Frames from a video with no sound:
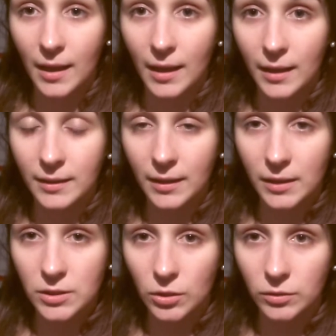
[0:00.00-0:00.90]
and that
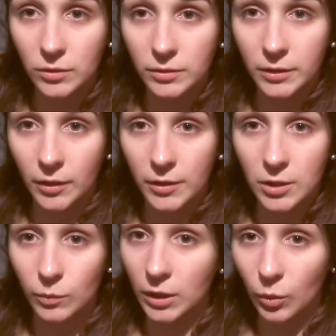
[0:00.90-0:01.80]
I don't want
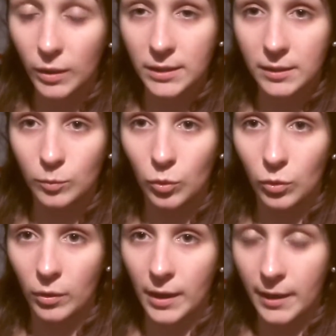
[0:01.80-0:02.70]
to quit them
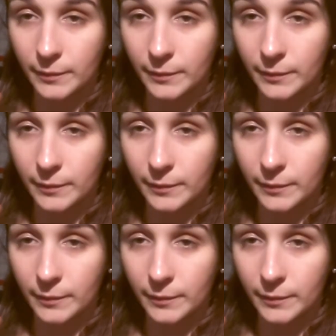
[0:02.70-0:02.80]
or